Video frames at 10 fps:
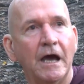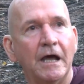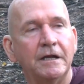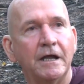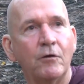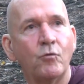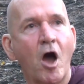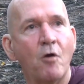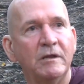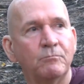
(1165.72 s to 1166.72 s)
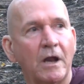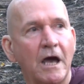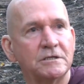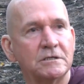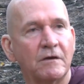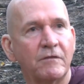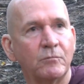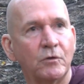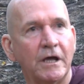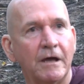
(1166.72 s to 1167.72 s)
and uh, roaming places of the
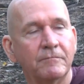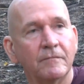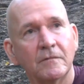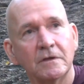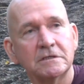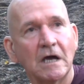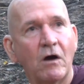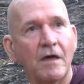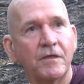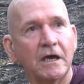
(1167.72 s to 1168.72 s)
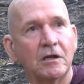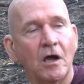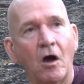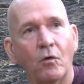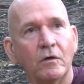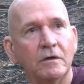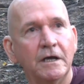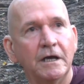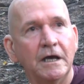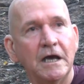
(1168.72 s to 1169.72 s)
Buddha. So I thinking, oh,
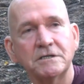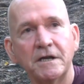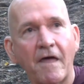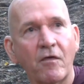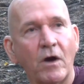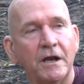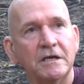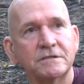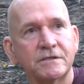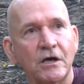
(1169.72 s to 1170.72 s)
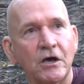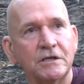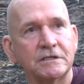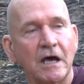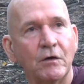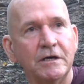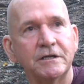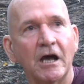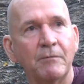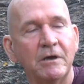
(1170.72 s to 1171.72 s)
here's another one, here's third. So he
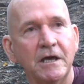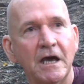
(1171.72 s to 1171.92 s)
telling me,